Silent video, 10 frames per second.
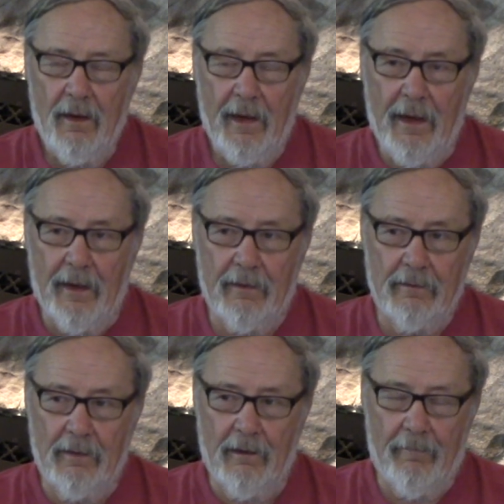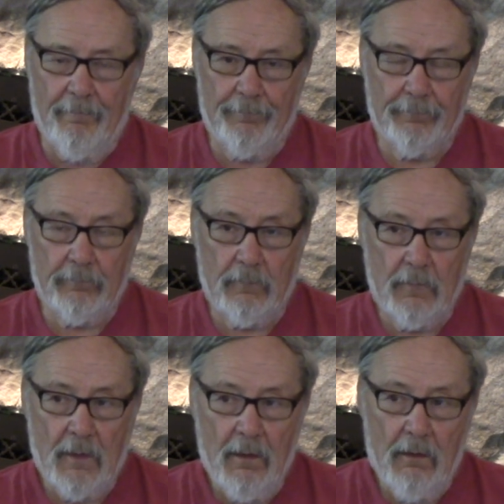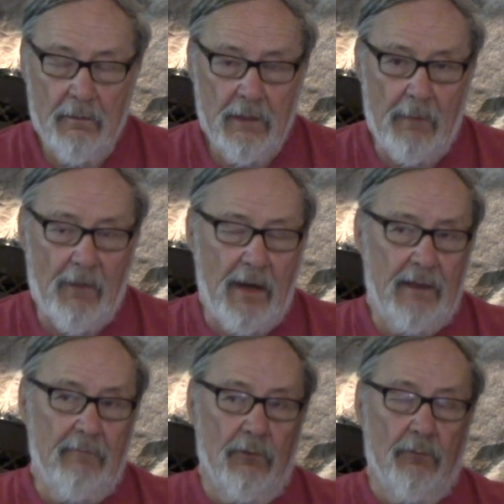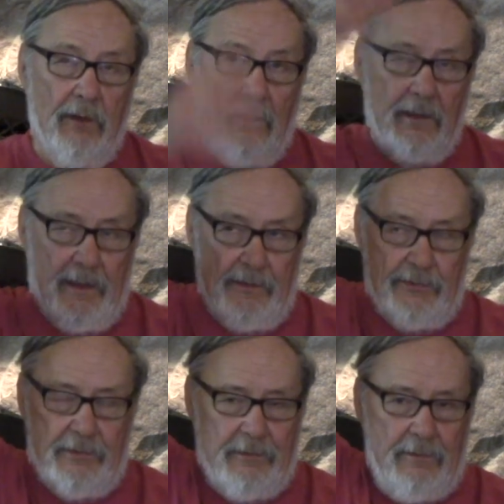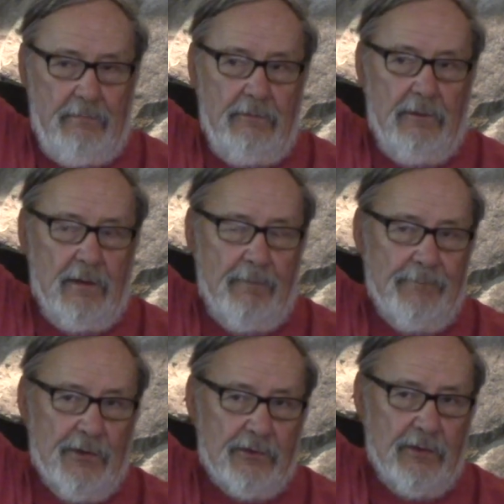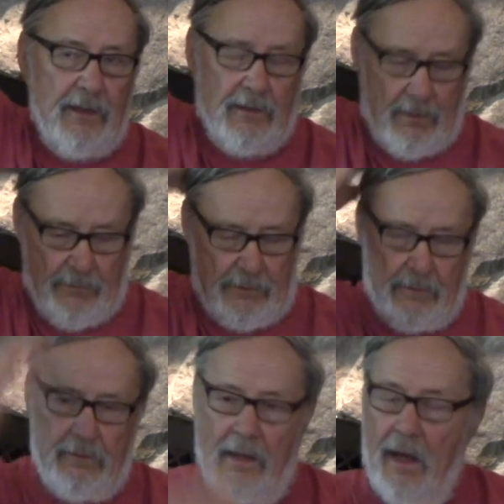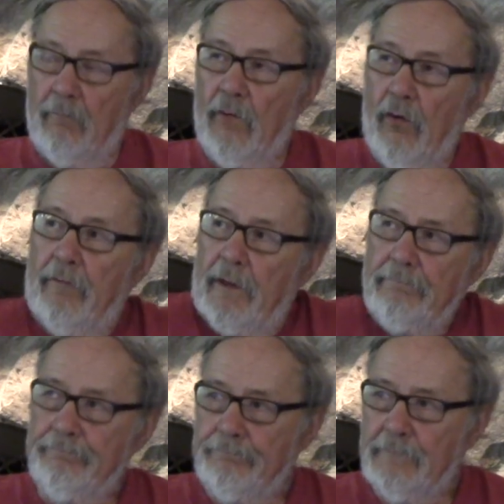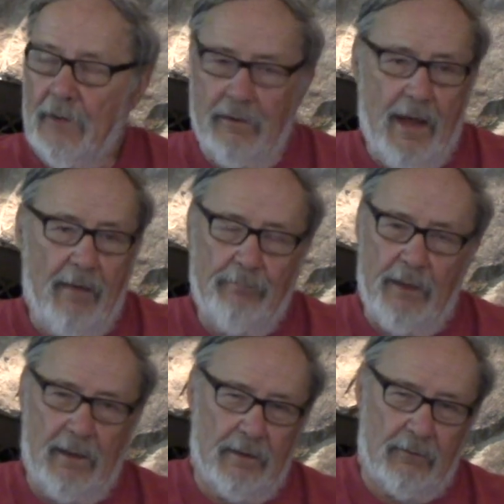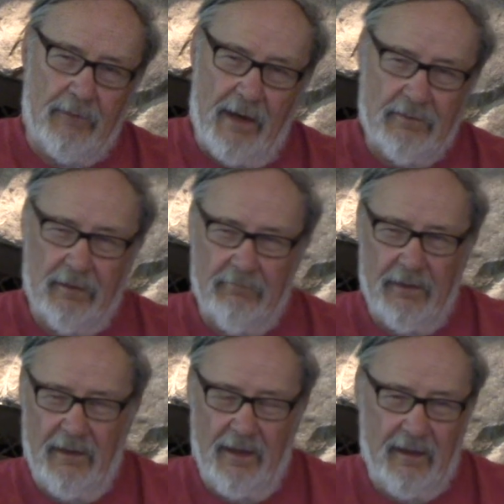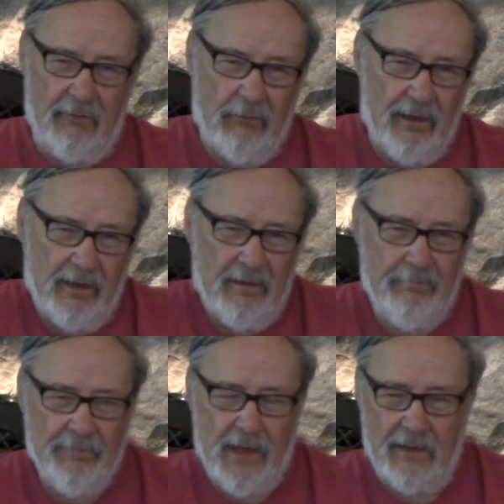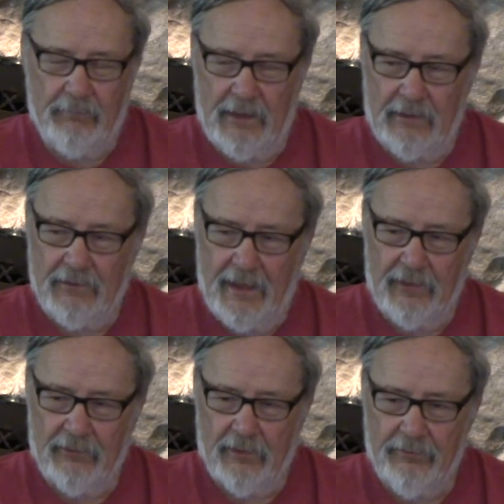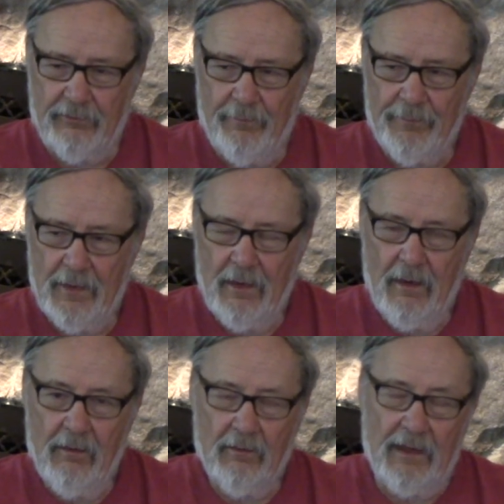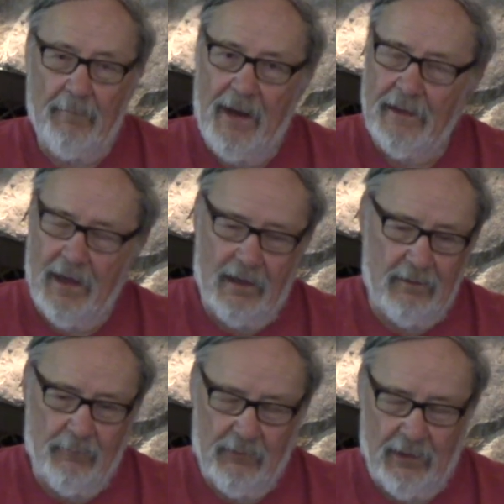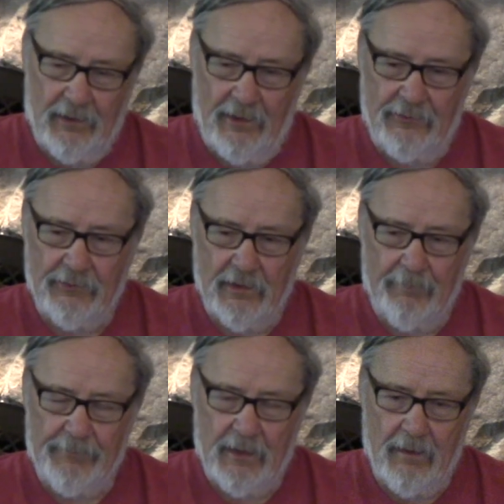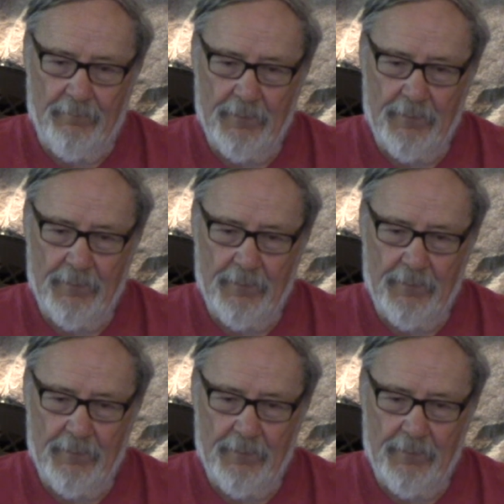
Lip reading: And they might even realize you're up in a tree there, but you're not moving. You're not being aggressive in any way, not being dangerous. But they might not realize you're up there.